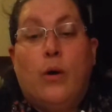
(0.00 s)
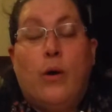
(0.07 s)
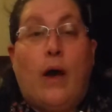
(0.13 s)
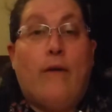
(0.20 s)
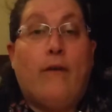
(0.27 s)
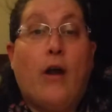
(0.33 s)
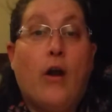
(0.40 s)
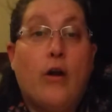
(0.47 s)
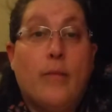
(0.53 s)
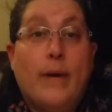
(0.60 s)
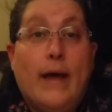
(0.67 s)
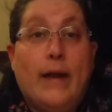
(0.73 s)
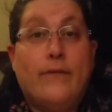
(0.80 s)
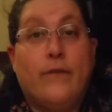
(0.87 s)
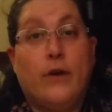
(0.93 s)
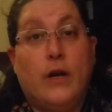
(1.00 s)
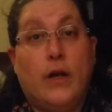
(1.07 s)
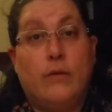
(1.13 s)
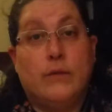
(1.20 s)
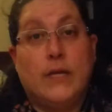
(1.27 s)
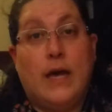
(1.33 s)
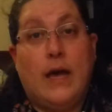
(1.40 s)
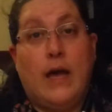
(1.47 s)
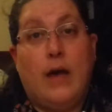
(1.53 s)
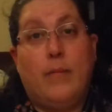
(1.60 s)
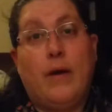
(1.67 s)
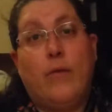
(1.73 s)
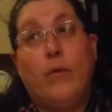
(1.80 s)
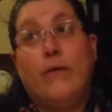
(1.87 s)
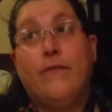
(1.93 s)
I've heard about it for a long time.
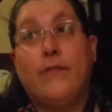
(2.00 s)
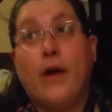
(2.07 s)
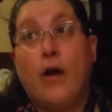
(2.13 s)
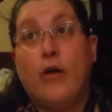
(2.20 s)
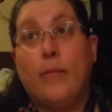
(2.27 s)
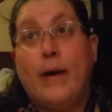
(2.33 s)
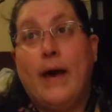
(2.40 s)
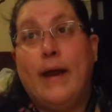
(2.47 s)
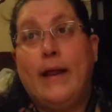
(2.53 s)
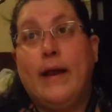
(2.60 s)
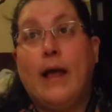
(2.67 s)
We've thought about it.